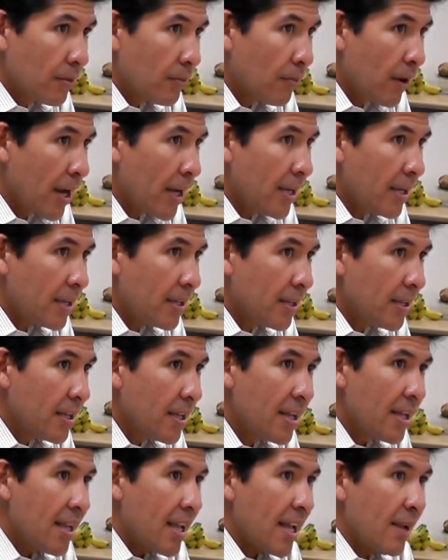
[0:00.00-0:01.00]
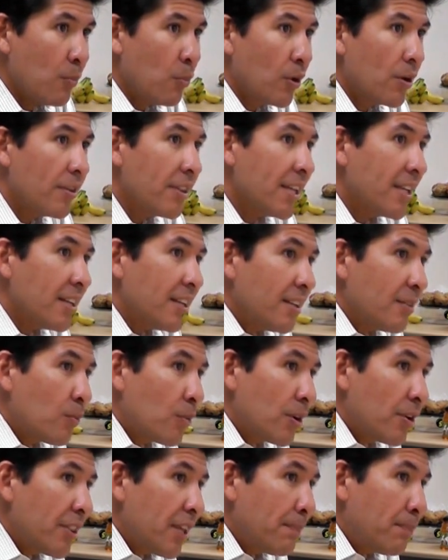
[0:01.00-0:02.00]
Right? And where
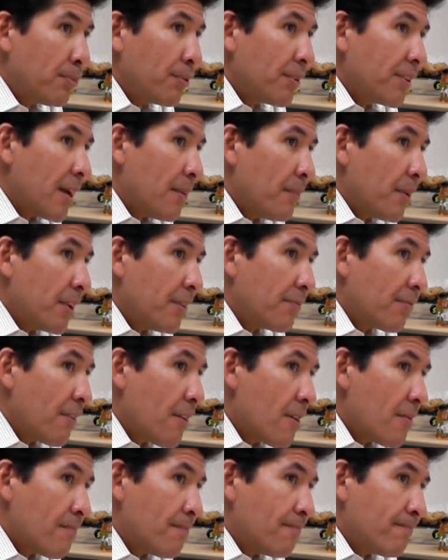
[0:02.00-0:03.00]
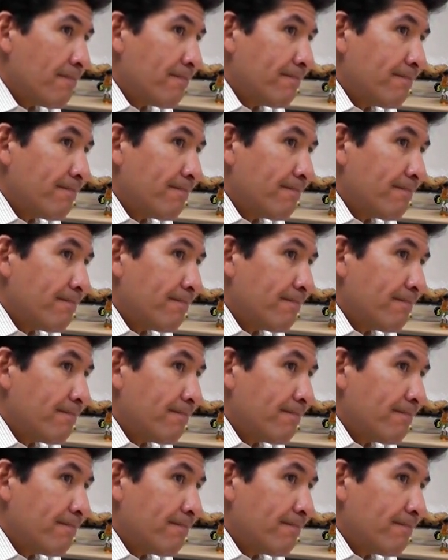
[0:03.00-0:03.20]
are they pulling that money from?